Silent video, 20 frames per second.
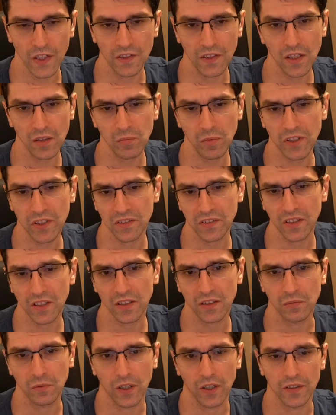That being
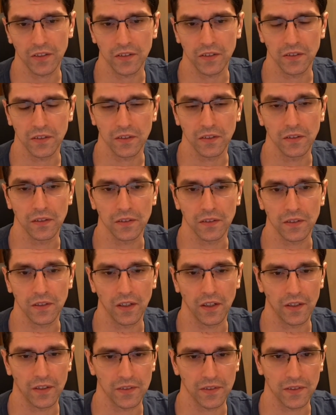said, white still
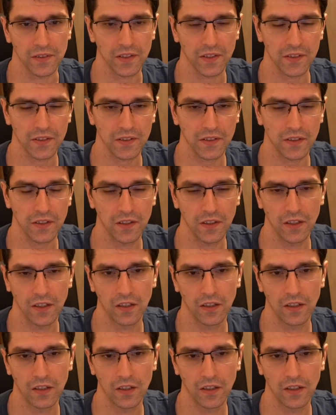has the center.